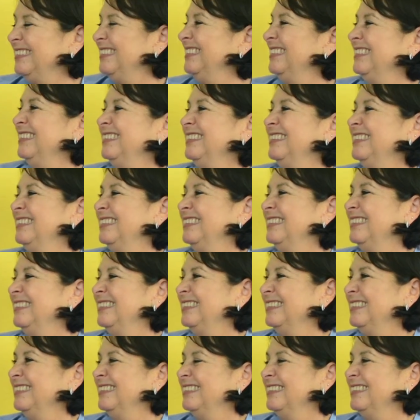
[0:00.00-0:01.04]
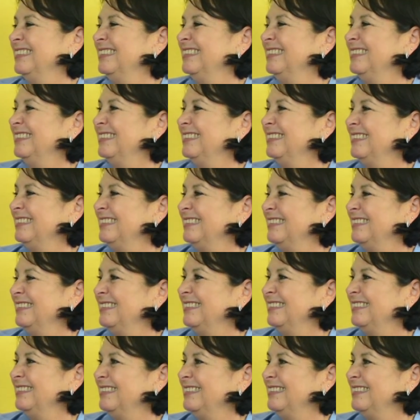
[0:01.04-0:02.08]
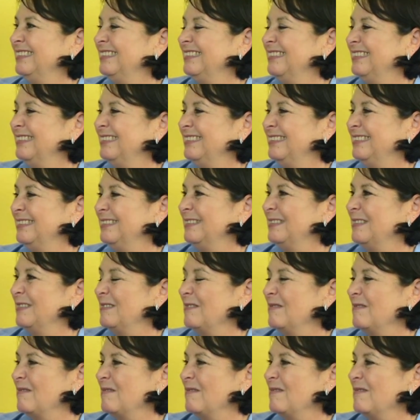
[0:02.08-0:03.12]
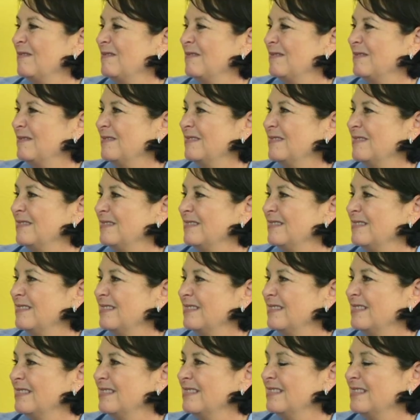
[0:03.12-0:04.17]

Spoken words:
(not speaking)